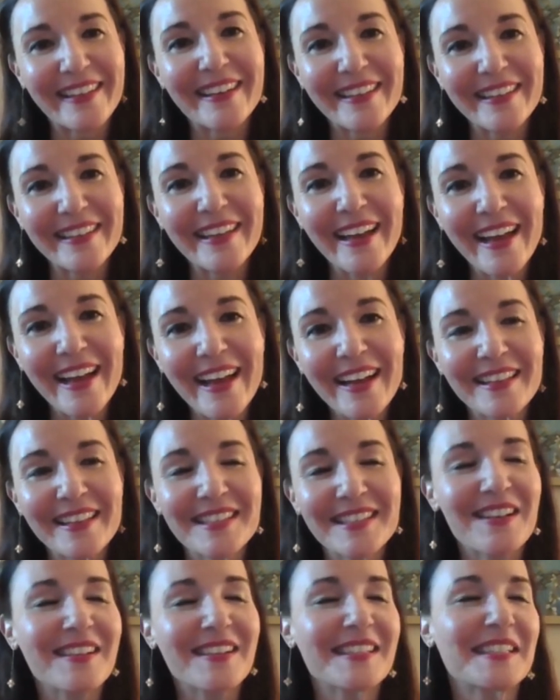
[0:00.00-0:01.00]
Yeah,
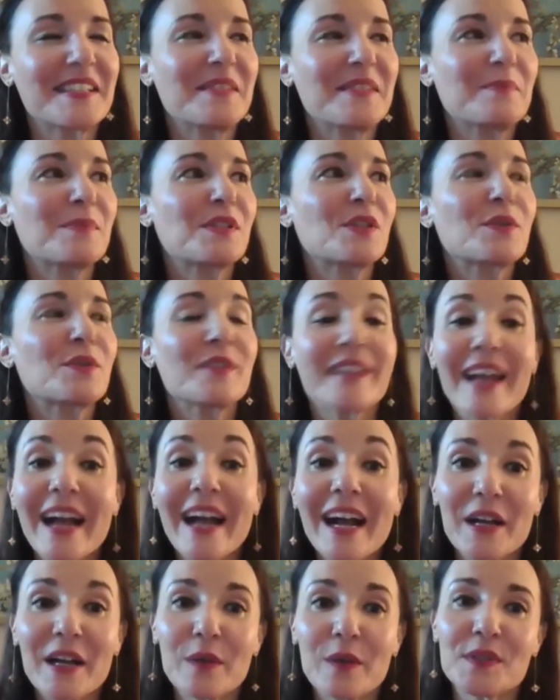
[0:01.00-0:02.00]
that's awesome. So
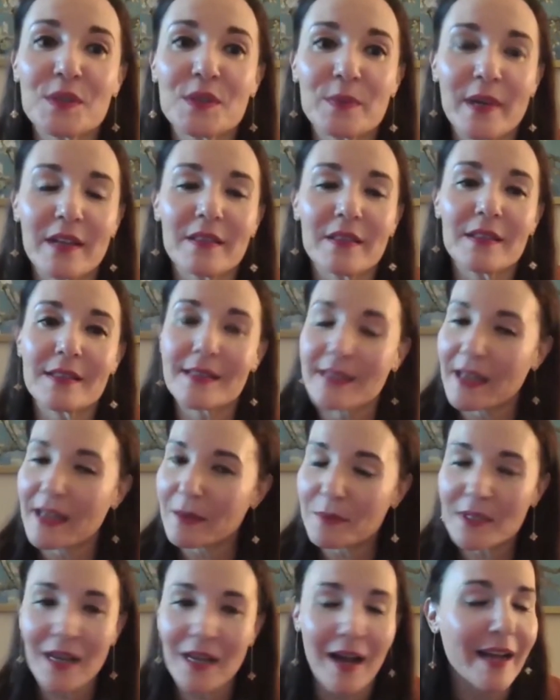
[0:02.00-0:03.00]
yeah, it was around the
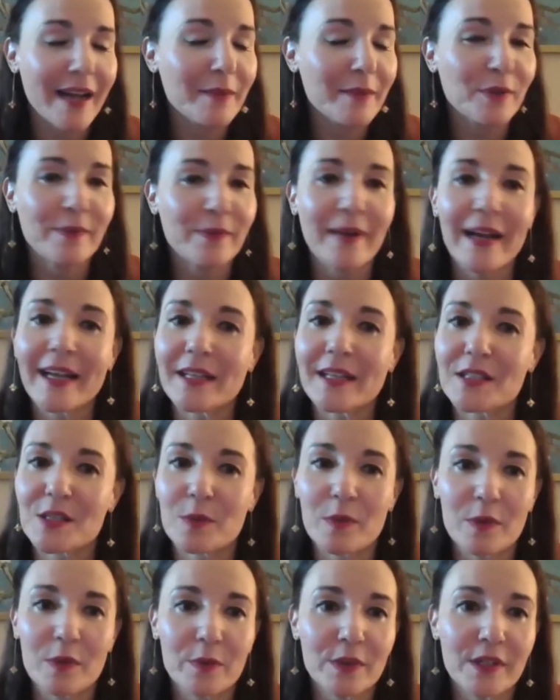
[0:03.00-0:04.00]
same time. You're right.
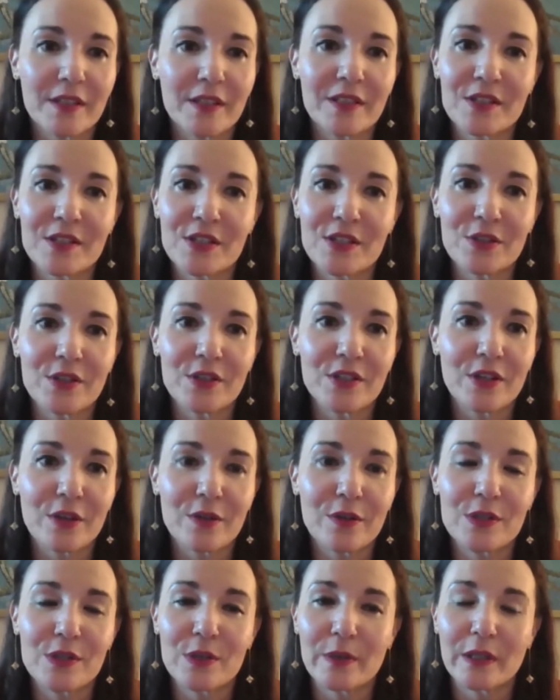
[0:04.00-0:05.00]
So we were in the
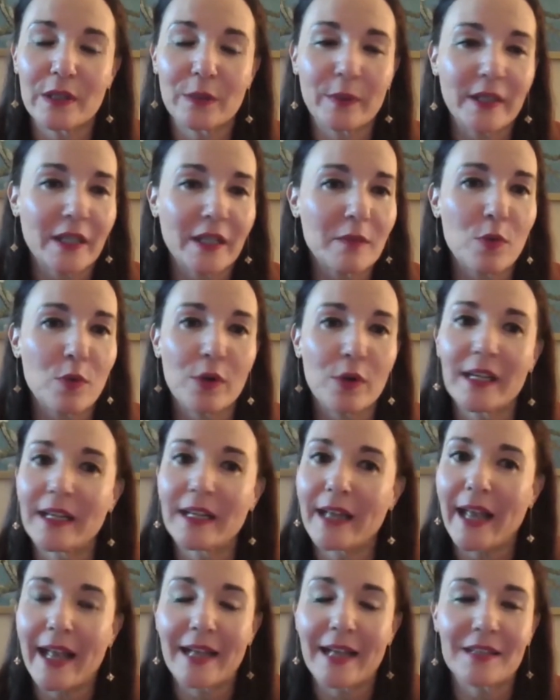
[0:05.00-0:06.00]
studio doing Rick and
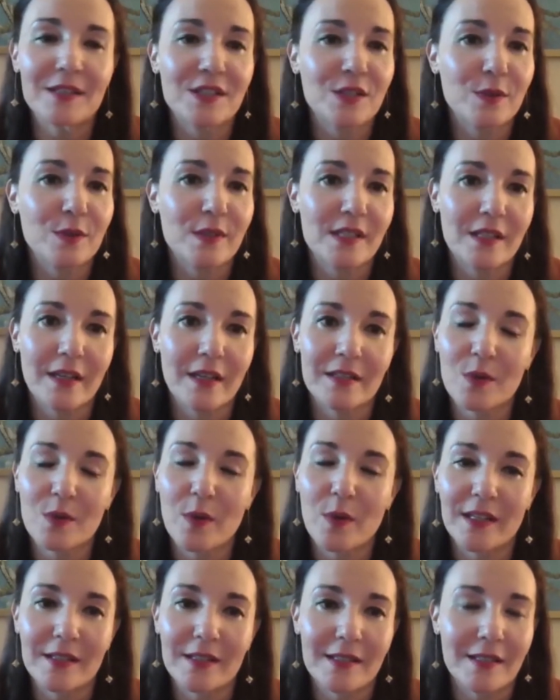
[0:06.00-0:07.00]
Morty and Suicide
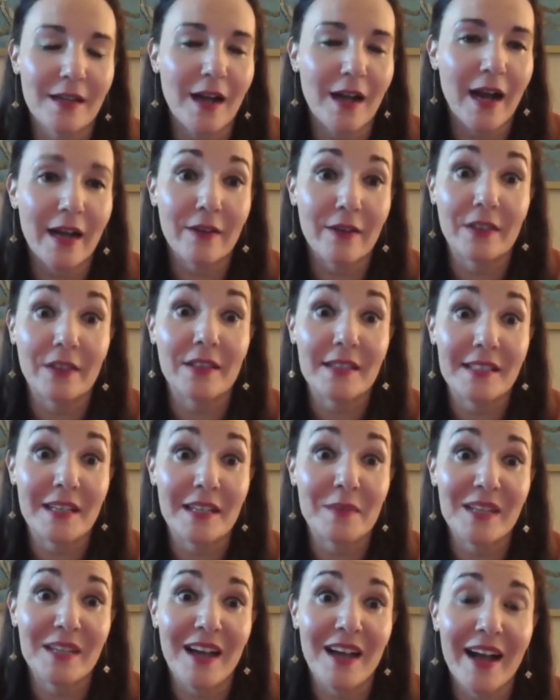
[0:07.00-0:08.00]
Squad Isekai around the
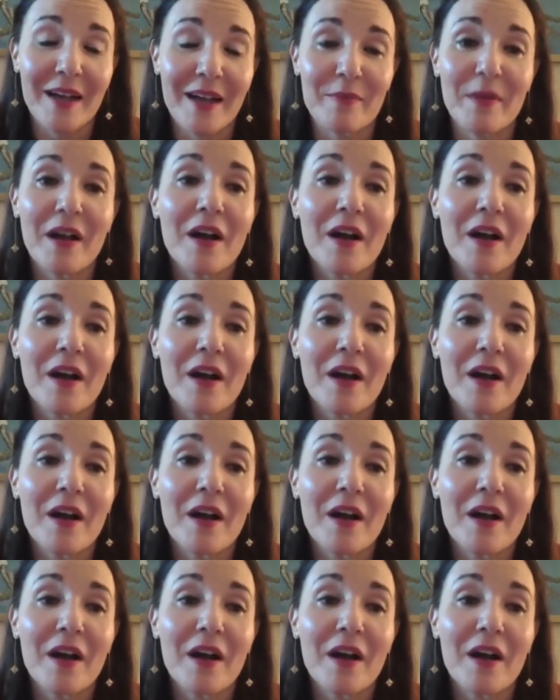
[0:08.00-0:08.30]
same time.